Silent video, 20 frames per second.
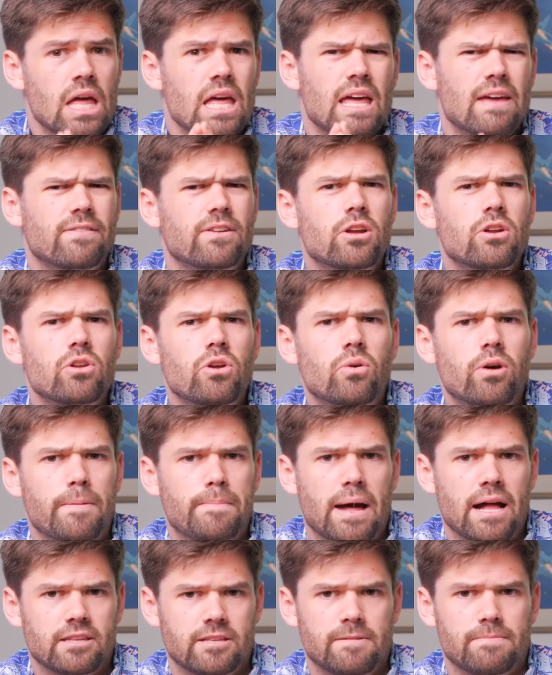If you don't know what a
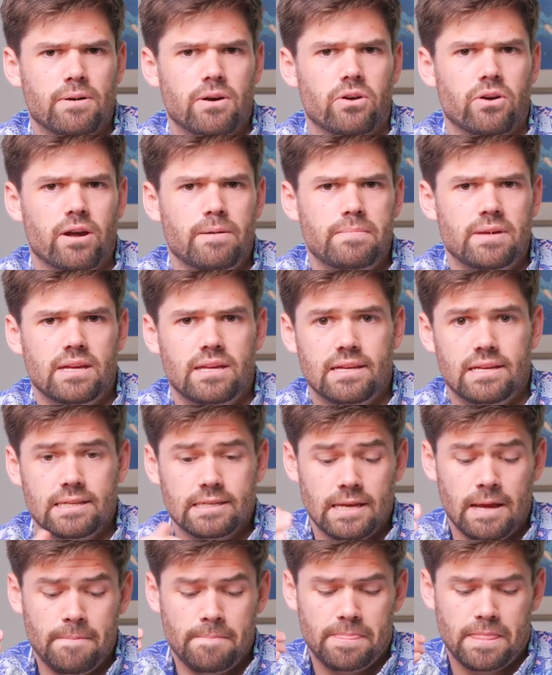bounty program
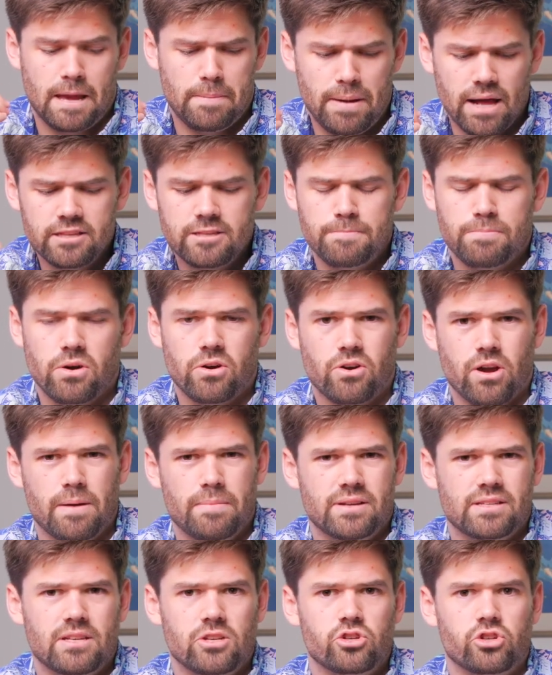is, a bounty program
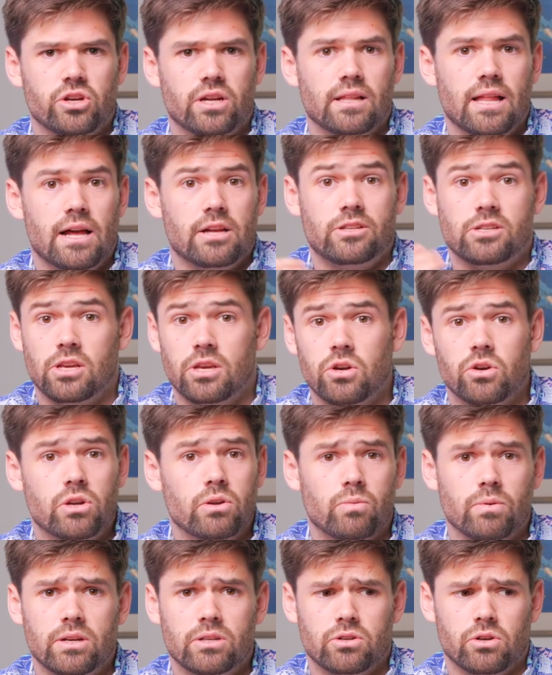essentially allows security
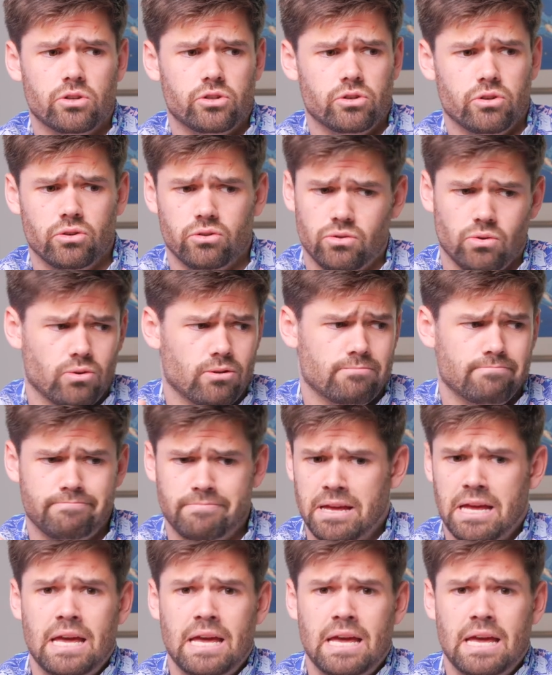researchers or